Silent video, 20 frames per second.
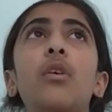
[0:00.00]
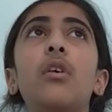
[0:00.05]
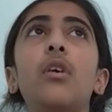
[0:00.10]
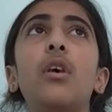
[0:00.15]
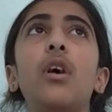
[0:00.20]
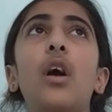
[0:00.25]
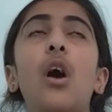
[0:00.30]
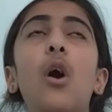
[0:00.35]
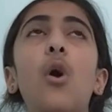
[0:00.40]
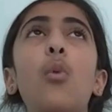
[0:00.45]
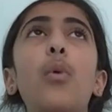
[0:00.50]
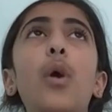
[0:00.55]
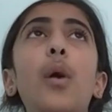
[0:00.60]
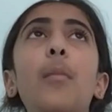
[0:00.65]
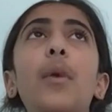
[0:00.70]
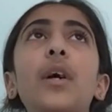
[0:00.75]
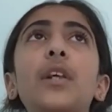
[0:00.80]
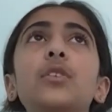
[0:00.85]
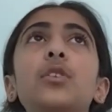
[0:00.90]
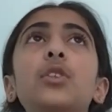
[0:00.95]
help our
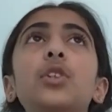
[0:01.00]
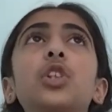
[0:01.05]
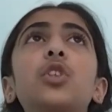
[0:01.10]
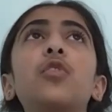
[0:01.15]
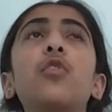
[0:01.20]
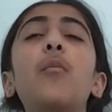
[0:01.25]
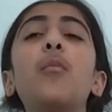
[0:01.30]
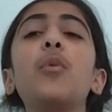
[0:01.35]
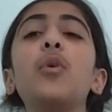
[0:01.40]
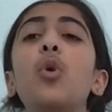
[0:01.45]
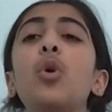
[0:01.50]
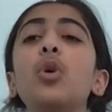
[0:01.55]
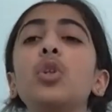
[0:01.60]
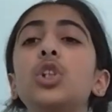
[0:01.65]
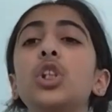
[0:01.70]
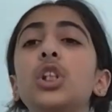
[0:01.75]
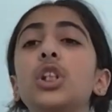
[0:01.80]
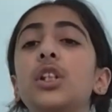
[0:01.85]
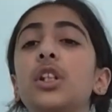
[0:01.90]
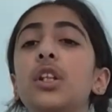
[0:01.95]
muscles so when we're not
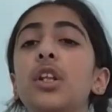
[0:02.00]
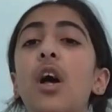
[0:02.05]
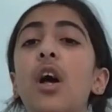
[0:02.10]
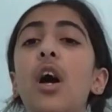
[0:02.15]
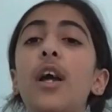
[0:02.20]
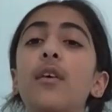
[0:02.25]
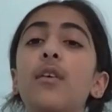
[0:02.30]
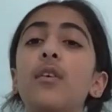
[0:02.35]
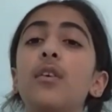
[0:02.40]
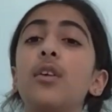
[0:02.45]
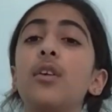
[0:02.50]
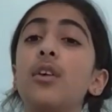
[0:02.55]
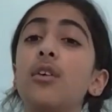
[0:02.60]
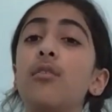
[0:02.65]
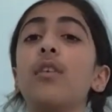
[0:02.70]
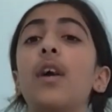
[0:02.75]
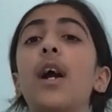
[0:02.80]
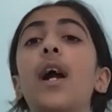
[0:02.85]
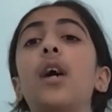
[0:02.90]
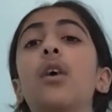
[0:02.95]
just lying on the
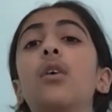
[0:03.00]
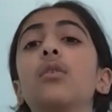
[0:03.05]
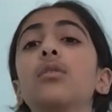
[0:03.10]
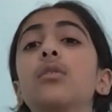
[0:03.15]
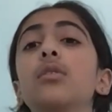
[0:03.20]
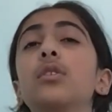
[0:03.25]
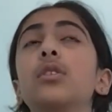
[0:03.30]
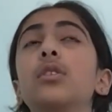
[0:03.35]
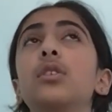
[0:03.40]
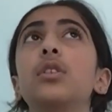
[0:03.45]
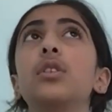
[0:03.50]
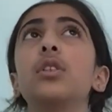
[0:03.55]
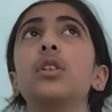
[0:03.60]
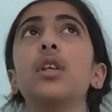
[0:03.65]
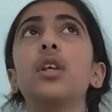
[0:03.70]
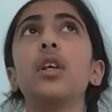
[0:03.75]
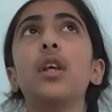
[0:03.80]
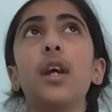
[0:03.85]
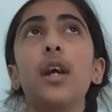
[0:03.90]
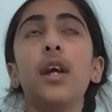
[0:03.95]
ground
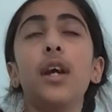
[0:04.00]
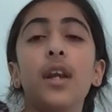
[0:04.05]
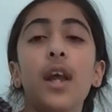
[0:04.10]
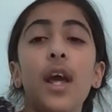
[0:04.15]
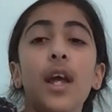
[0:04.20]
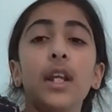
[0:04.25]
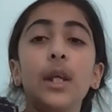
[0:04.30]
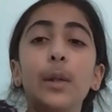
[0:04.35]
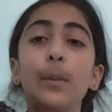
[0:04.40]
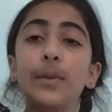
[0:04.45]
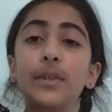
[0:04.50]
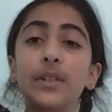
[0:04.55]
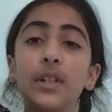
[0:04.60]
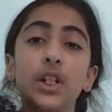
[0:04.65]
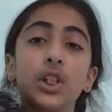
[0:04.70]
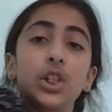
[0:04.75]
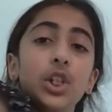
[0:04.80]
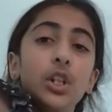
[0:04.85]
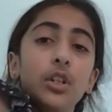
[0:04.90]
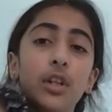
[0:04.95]
in any
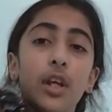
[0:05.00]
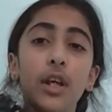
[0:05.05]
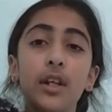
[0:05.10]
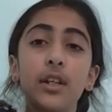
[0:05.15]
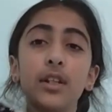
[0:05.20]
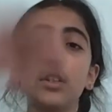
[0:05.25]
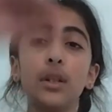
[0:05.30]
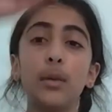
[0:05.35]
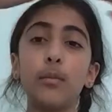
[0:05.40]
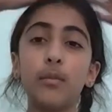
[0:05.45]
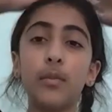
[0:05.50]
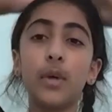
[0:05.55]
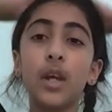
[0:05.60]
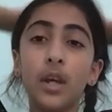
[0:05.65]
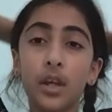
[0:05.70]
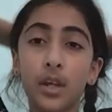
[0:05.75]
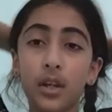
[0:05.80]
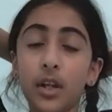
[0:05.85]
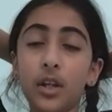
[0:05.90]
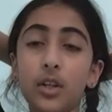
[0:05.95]
position, like
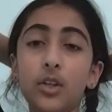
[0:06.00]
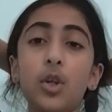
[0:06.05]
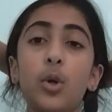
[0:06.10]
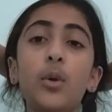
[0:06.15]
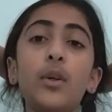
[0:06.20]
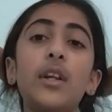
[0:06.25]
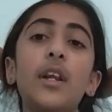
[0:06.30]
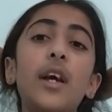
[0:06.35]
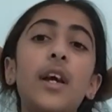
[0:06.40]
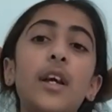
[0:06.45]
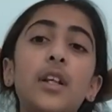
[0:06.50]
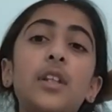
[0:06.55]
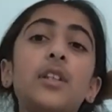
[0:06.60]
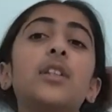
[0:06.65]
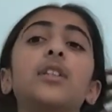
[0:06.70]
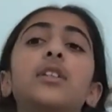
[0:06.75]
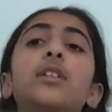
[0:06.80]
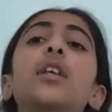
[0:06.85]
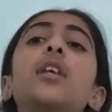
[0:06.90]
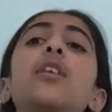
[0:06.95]
doing
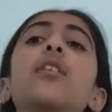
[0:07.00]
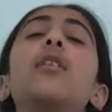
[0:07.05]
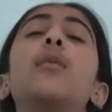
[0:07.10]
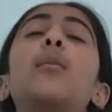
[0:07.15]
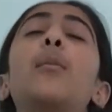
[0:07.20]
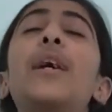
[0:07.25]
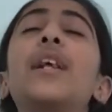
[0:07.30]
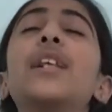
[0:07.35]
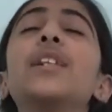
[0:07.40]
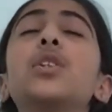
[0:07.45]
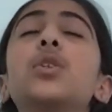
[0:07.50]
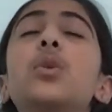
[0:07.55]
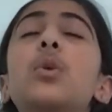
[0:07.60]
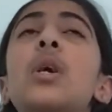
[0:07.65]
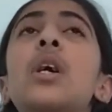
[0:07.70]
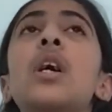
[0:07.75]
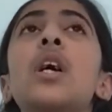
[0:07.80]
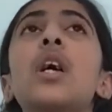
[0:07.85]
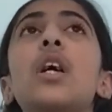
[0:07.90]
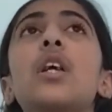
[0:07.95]
this, like at the beach or
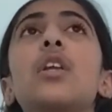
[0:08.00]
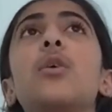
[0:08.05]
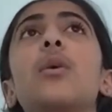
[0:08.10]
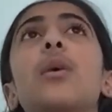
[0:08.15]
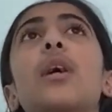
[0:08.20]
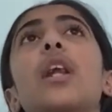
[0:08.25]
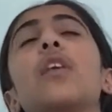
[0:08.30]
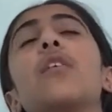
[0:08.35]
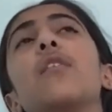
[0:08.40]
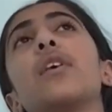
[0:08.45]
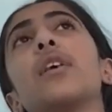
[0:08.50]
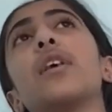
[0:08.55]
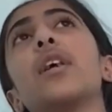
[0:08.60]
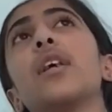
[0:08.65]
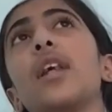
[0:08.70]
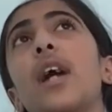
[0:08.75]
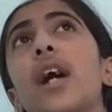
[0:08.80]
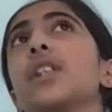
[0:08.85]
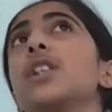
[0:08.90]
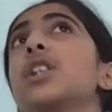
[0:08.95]
doing anything like
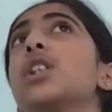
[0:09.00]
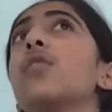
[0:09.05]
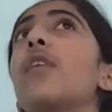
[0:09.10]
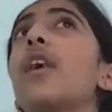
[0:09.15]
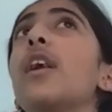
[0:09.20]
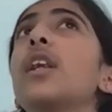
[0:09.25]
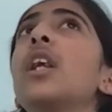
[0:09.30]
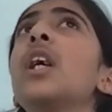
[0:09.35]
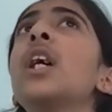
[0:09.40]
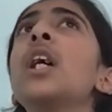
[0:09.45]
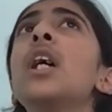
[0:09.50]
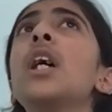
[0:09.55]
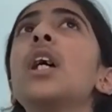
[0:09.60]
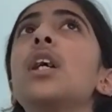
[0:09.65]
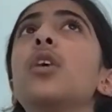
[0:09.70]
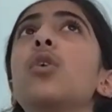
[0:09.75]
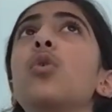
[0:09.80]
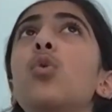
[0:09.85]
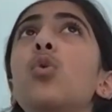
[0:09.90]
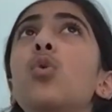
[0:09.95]
that. So then
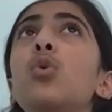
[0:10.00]
you're